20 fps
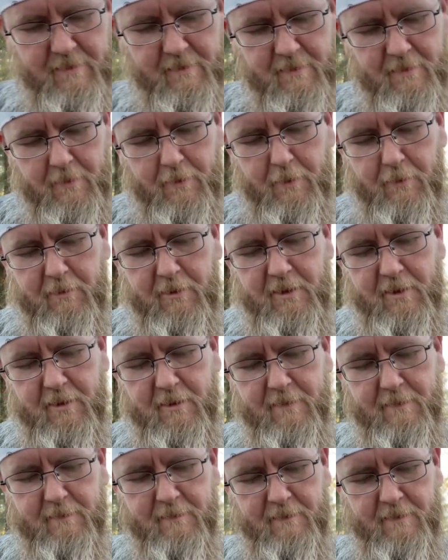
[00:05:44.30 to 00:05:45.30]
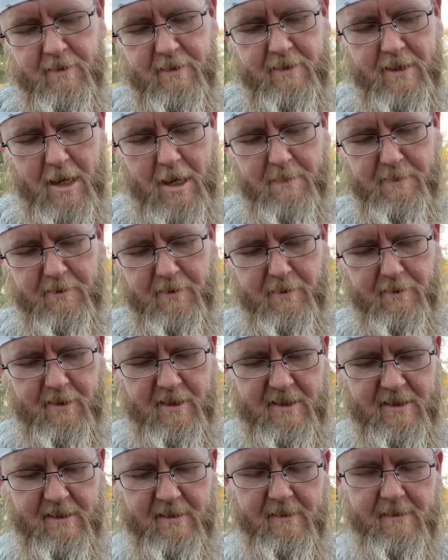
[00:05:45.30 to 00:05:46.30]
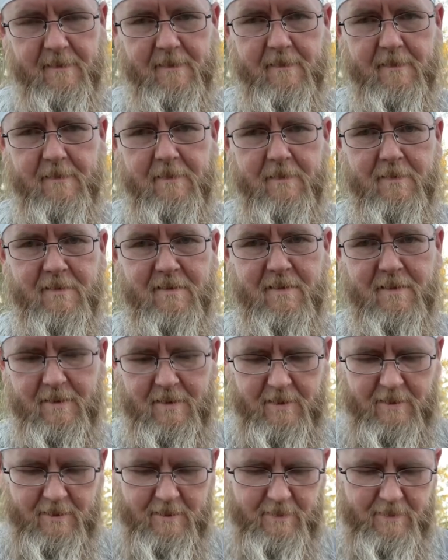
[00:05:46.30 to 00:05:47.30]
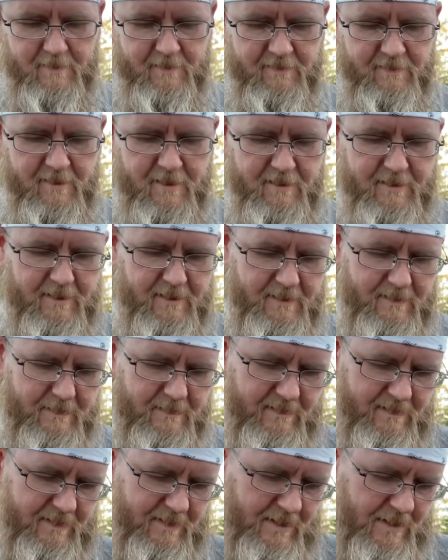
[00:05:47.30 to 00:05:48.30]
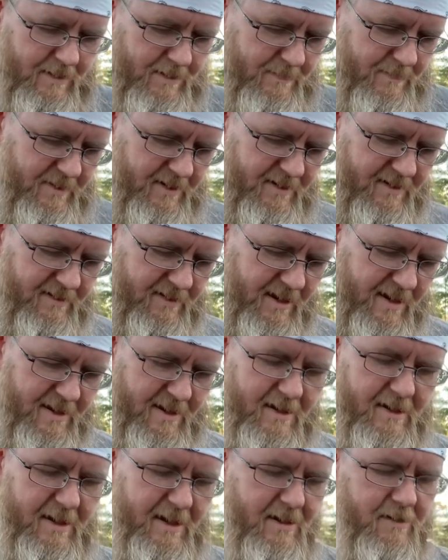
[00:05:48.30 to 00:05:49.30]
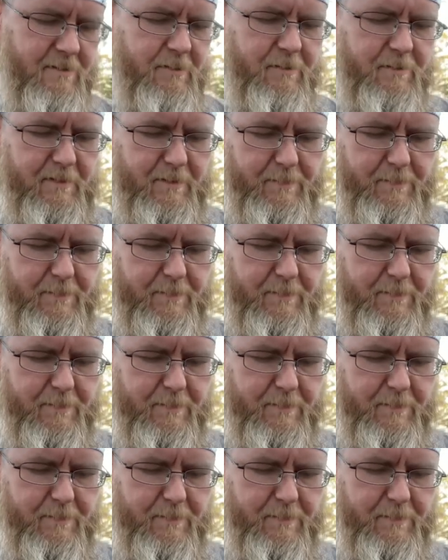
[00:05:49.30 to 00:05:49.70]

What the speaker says: or 3-lug adapter thing, socket, and I'm gonna tighten that down and hope the